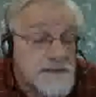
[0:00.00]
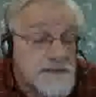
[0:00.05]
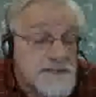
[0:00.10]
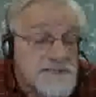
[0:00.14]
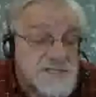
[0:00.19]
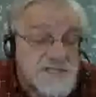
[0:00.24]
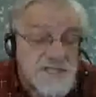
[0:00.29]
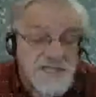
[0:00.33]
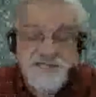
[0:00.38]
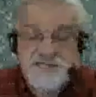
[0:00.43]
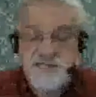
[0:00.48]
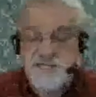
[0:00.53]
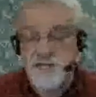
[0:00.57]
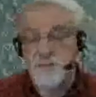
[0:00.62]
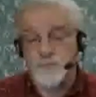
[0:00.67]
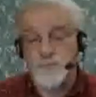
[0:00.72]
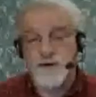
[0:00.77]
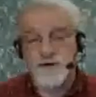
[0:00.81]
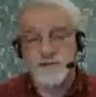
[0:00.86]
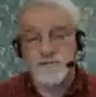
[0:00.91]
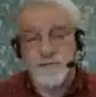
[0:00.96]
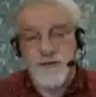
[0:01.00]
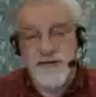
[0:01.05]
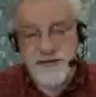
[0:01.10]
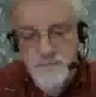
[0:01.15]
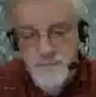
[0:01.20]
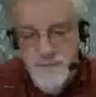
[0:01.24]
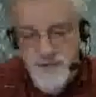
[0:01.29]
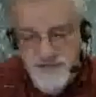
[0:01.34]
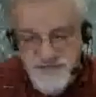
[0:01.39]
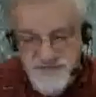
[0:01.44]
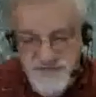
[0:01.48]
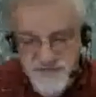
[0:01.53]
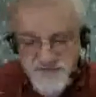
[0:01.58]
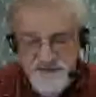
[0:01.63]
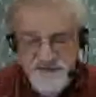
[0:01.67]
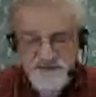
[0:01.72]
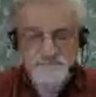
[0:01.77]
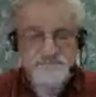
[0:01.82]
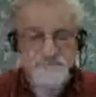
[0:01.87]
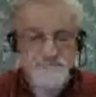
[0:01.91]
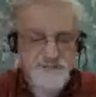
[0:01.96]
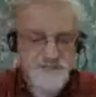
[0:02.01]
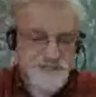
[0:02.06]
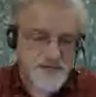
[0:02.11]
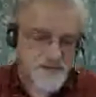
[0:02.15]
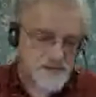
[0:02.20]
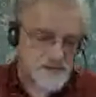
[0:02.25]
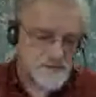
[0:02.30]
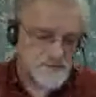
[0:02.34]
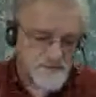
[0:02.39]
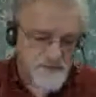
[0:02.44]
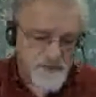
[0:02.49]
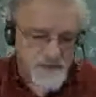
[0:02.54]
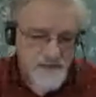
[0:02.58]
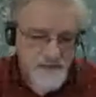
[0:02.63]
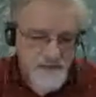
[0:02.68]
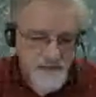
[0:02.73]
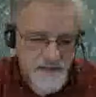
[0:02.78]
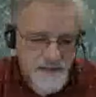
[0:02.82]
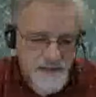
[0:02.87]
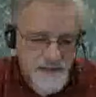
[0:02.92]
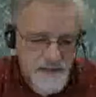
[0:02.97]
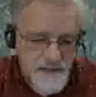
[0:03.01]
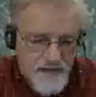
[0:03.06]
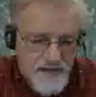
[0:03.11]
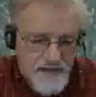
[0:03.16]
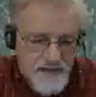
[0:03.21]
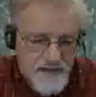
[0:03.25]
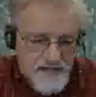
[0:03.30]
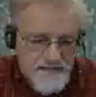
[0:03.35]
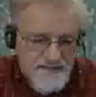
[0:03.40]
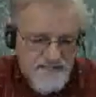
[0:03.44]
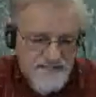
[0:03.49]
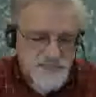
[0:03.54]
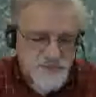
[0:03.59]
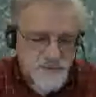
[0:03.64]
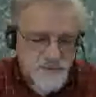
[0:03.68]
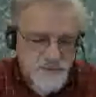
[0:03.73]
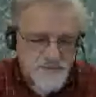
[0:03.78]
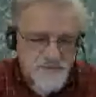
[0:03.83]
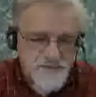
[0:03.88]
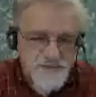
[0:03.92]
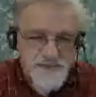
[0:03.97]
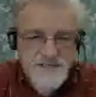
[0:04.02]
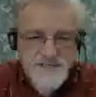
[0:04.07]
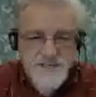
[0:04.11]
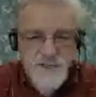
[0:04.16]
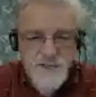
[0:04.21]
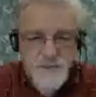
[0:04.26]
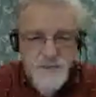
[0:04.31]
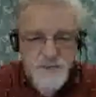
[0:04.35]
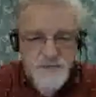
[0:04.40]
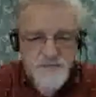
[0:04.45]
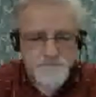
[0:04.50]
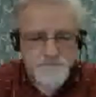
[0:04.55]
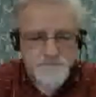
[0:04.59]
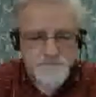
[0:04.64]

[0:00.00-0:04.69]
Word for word: 61 megabytes of it. So, uh, so everything's cool.